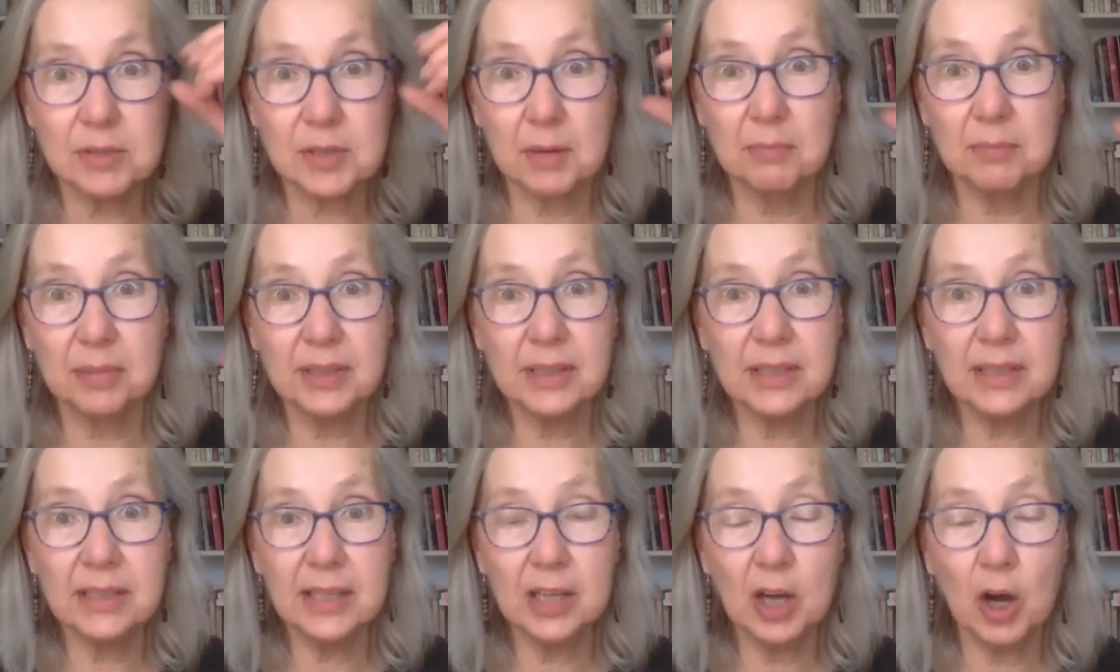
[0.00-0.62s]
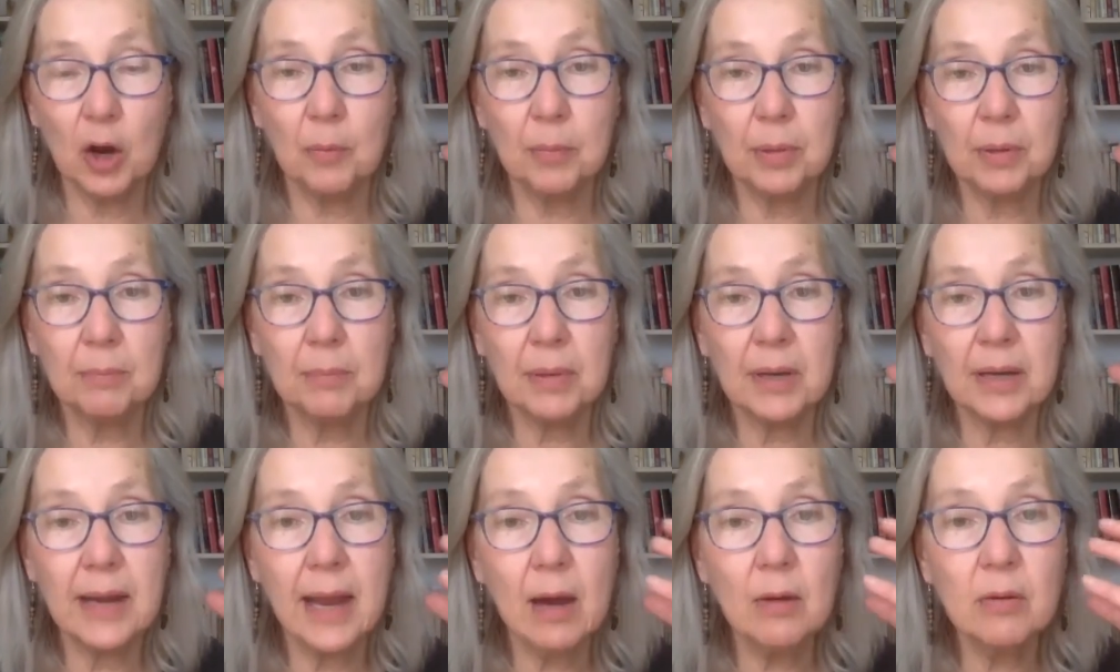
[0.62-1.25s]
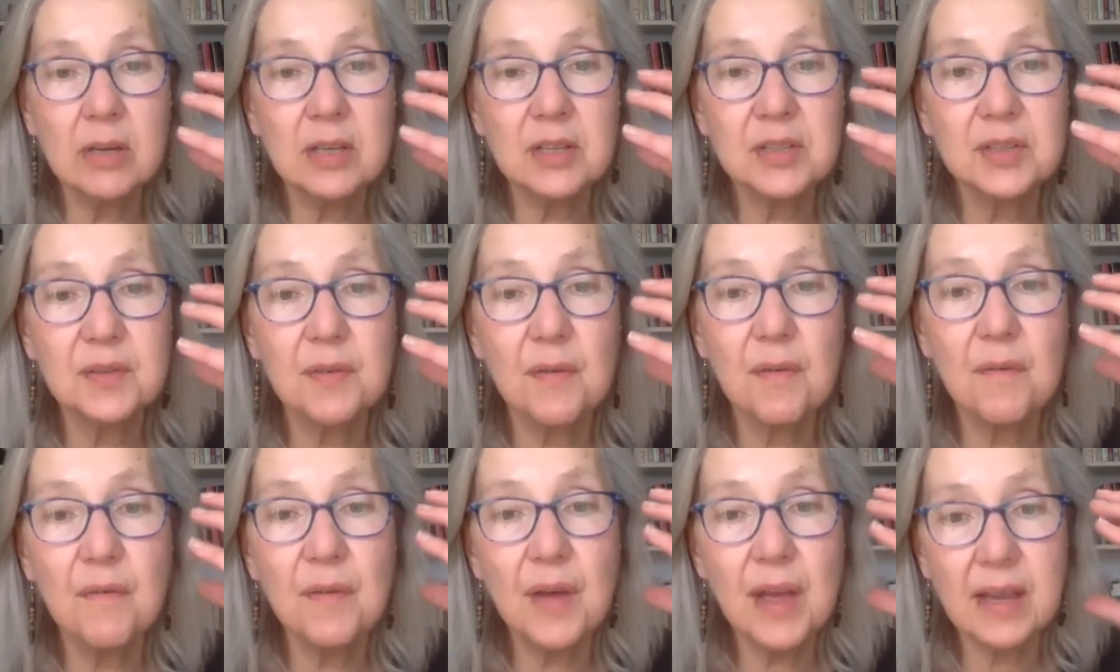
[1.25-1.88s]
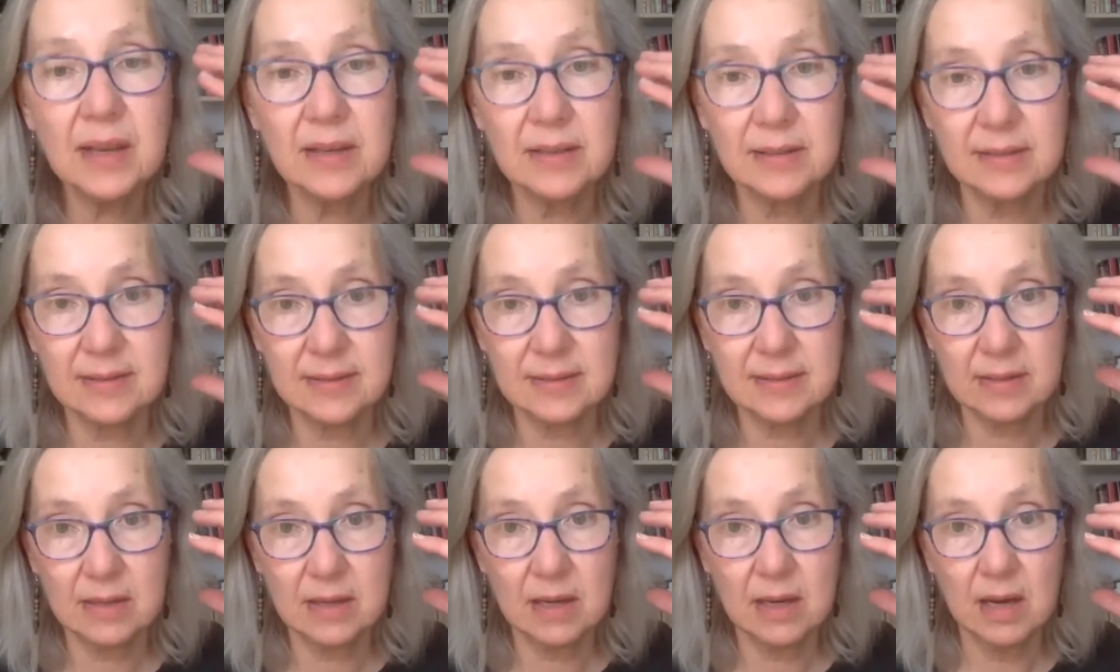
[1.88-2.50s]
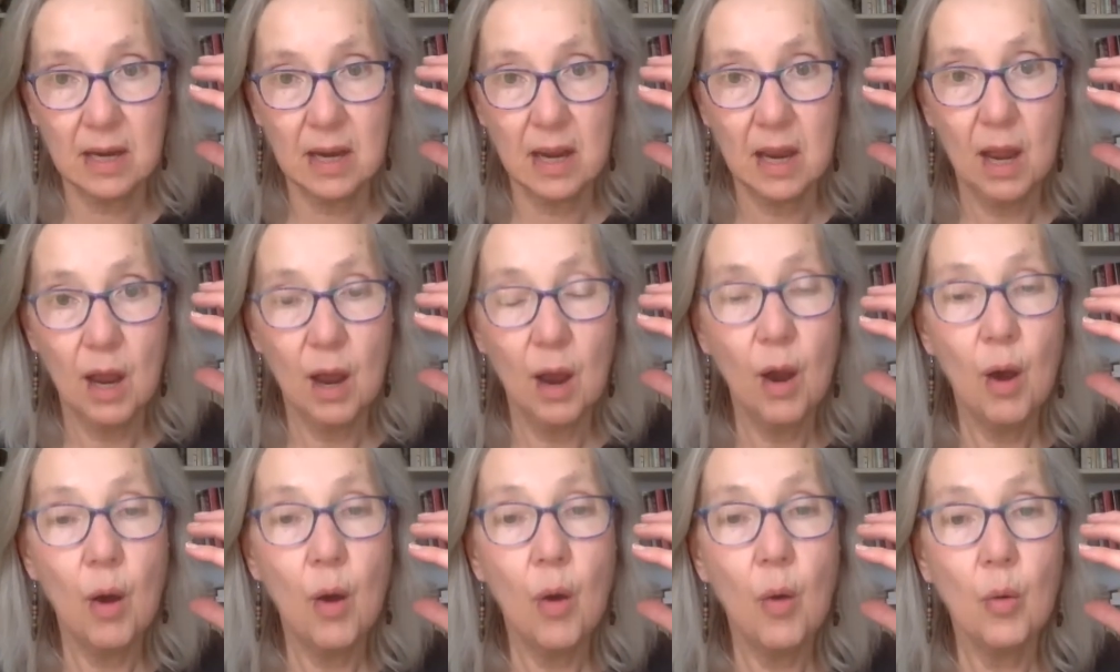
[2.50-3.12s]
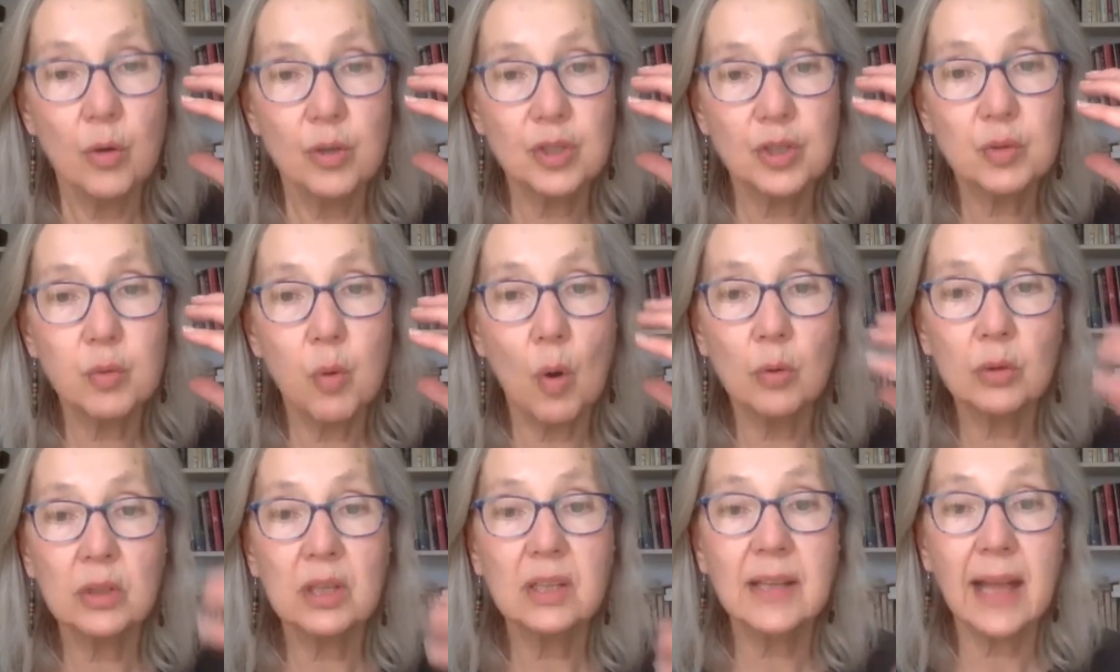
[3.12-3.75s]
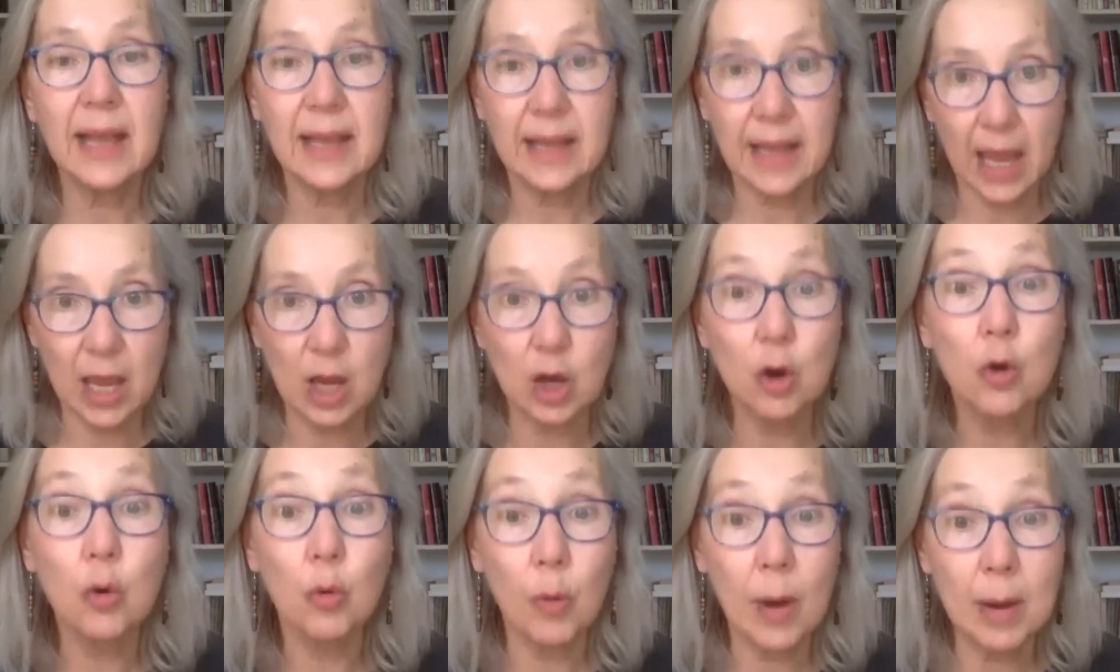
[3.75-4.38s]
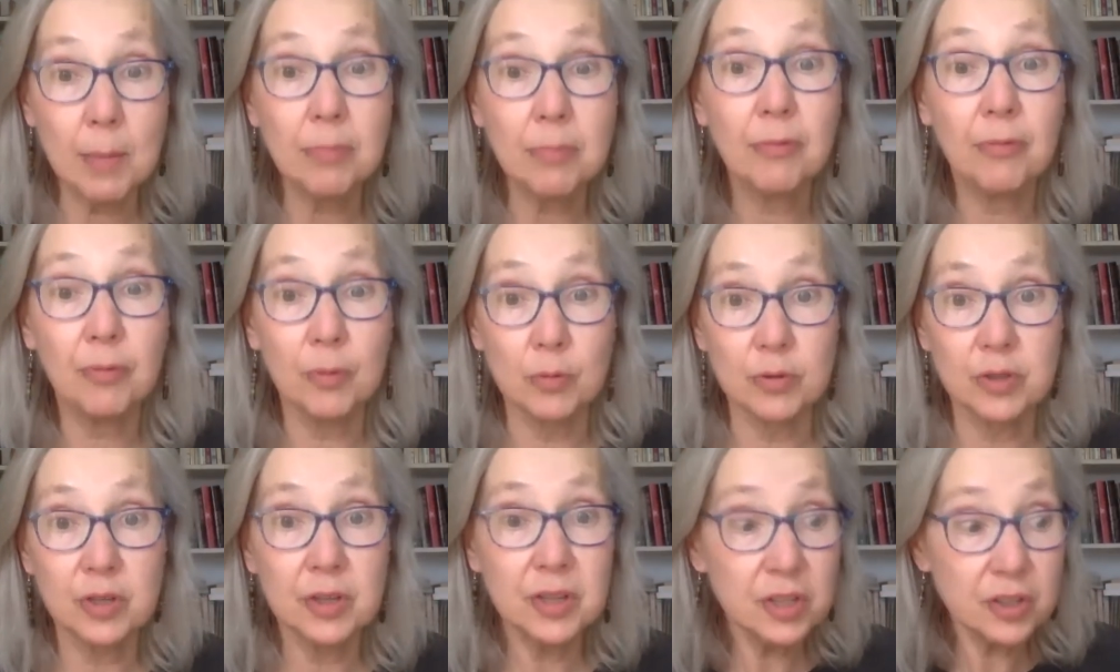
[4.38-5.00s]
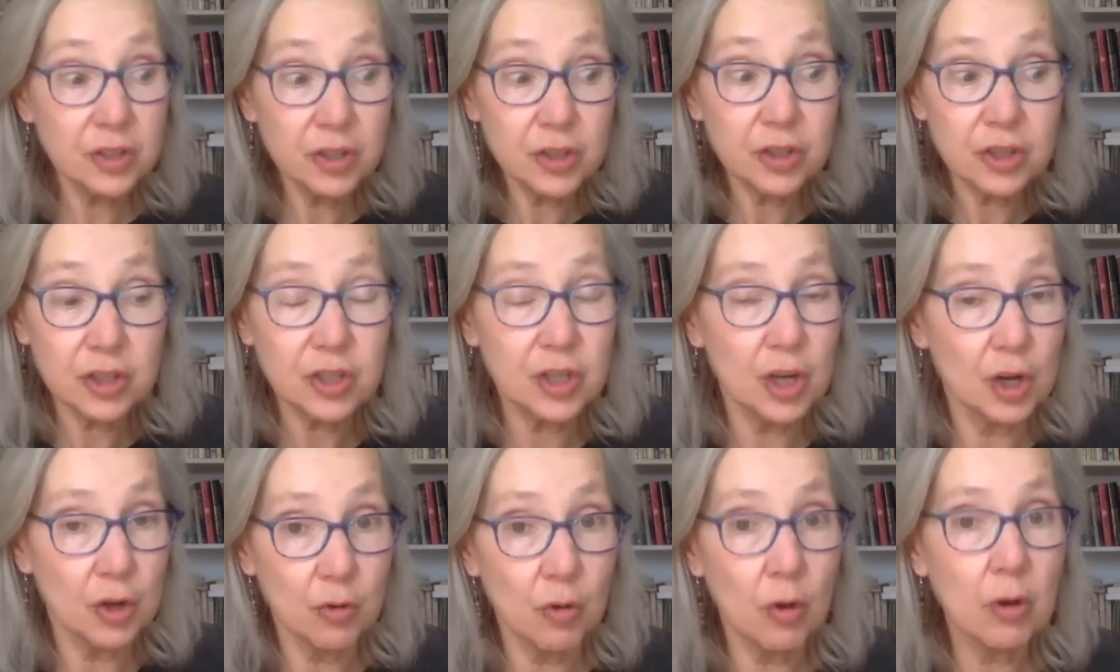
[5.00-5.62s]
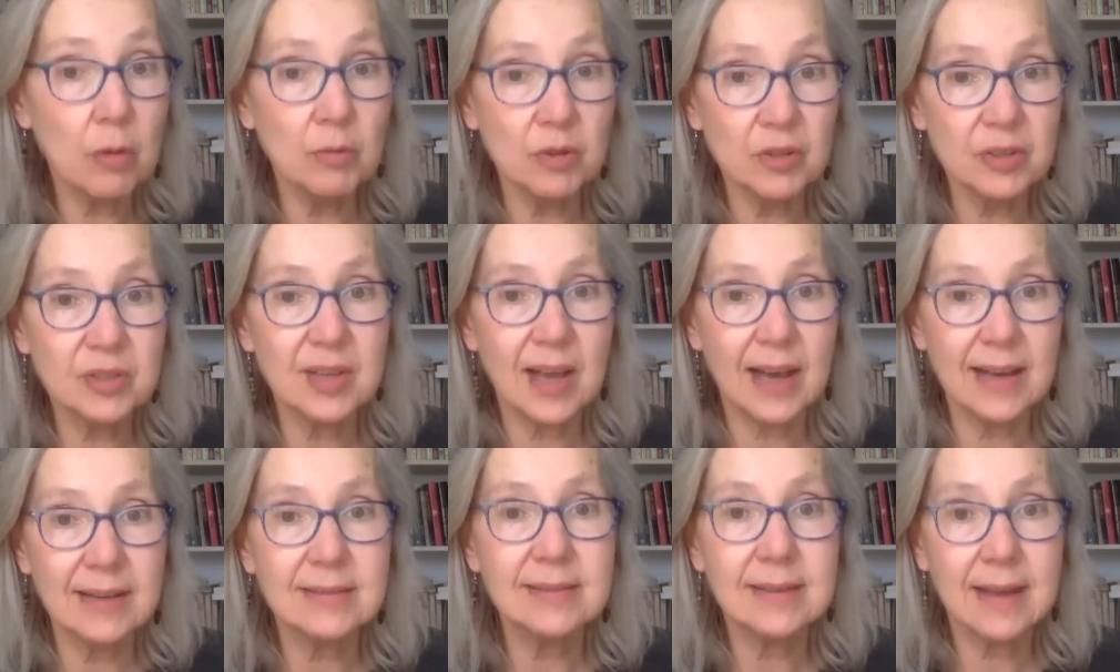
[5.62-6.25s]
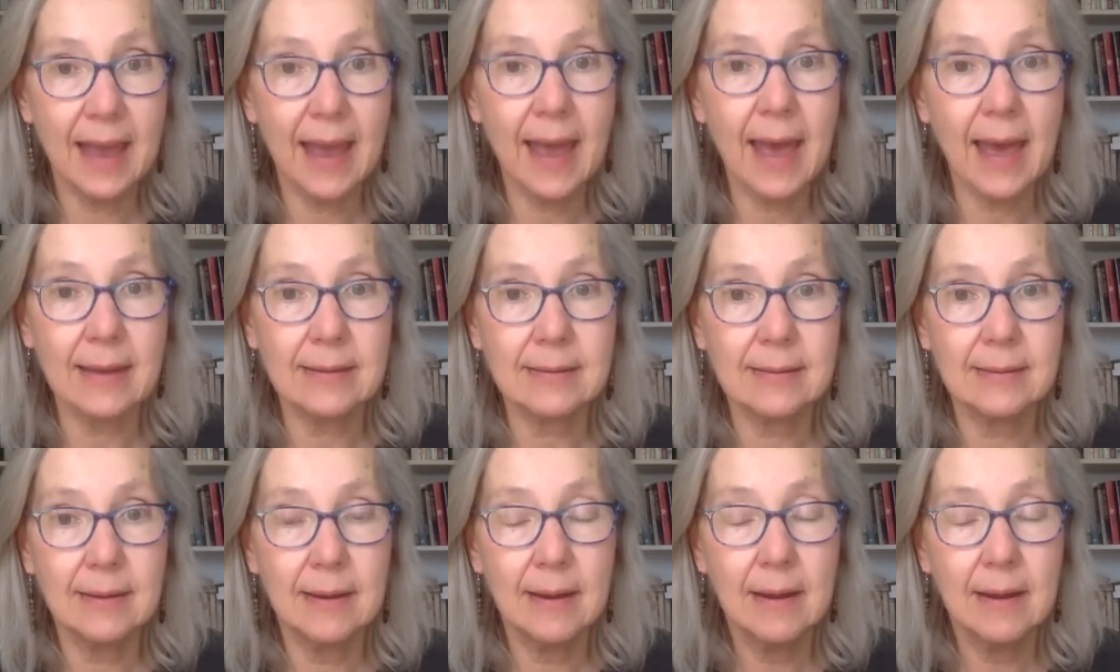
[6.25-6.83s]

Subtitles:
completely open, but now his face was swollen like a grapefruit. This is just a normal sized cat.